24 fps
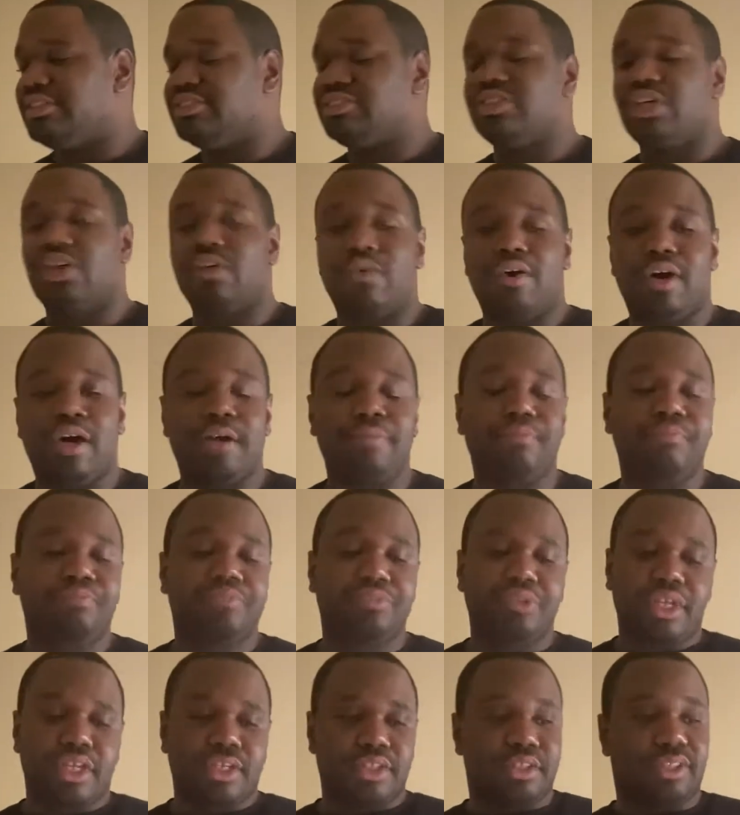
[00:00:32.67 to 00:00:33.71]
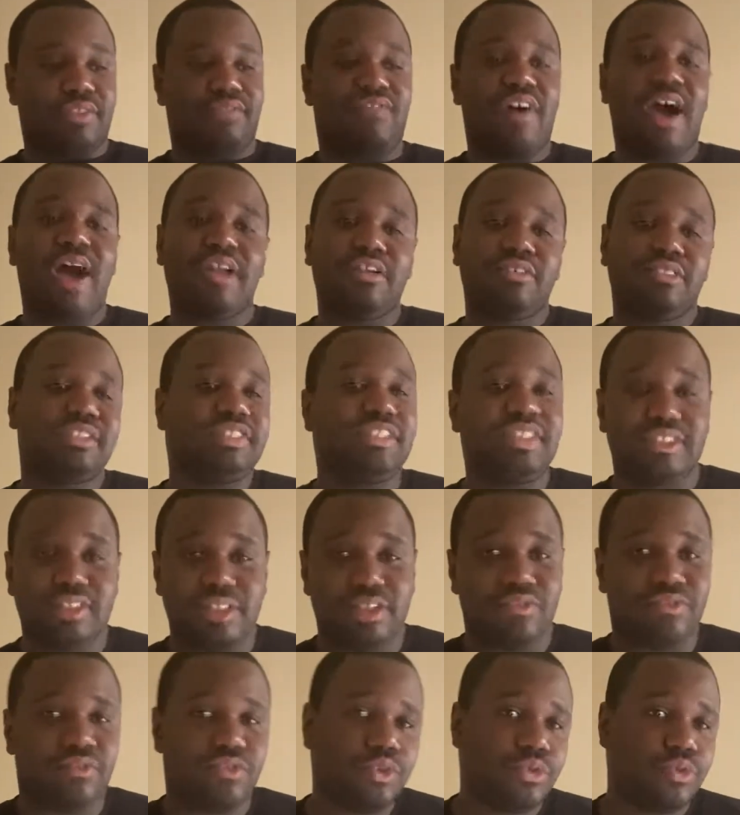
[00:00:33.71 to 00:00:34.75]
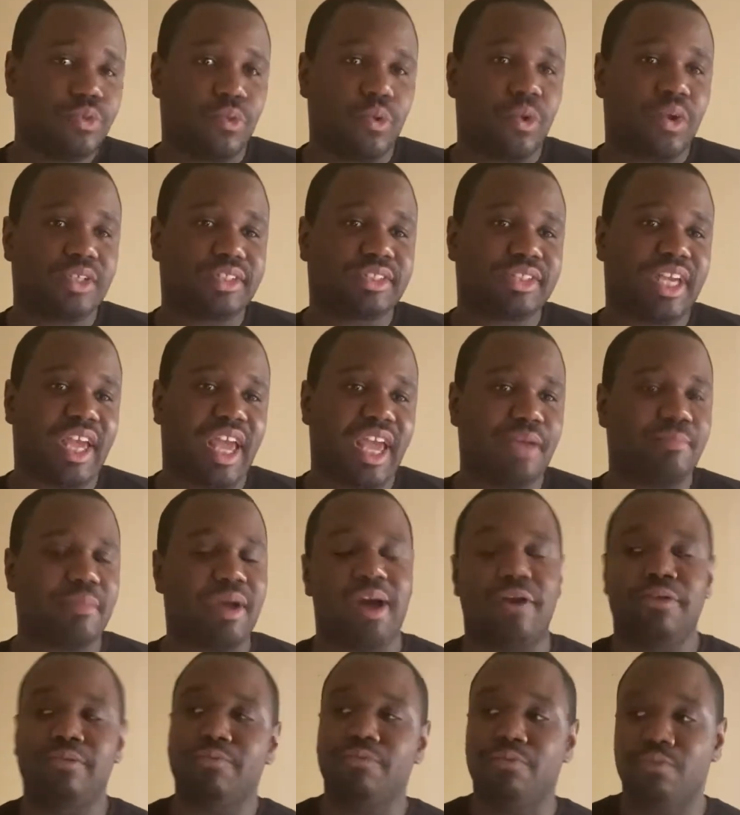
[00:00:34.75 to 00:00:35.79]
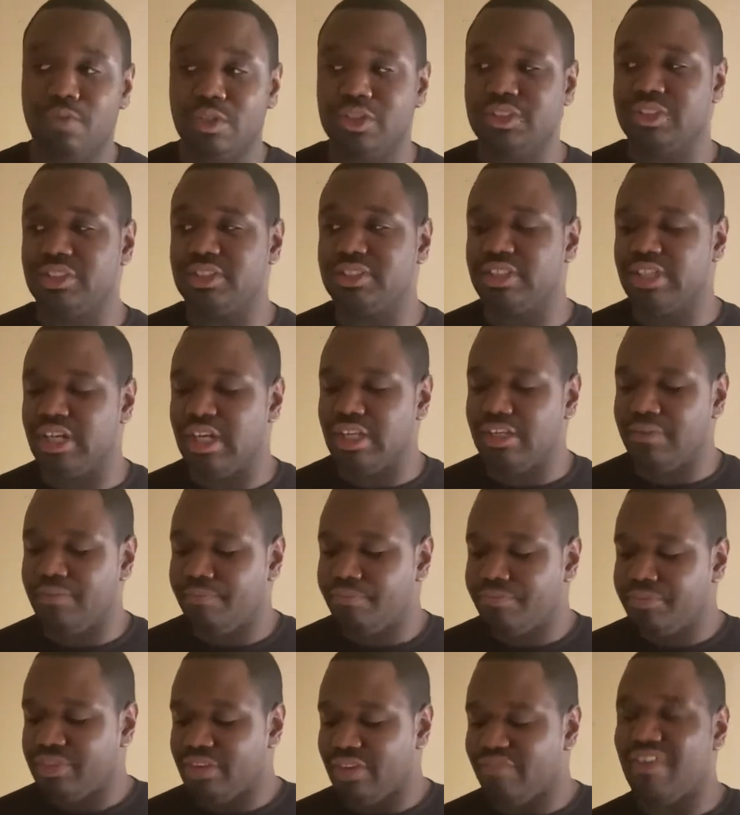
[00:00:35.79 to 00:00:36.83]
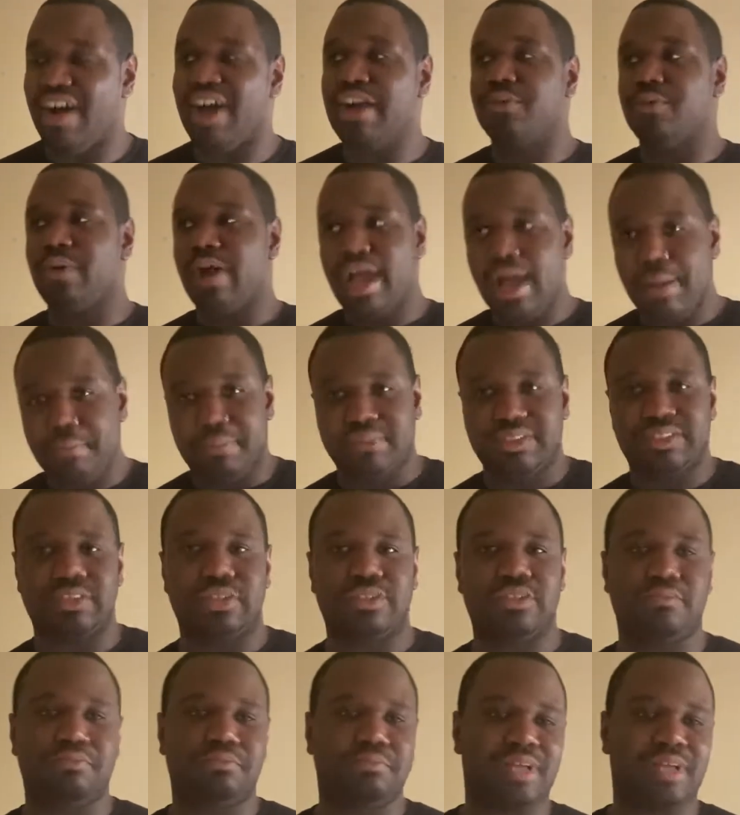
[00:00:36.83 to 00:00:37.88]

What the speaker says: so on. The final season of Food Wars came out, which is good. The final episode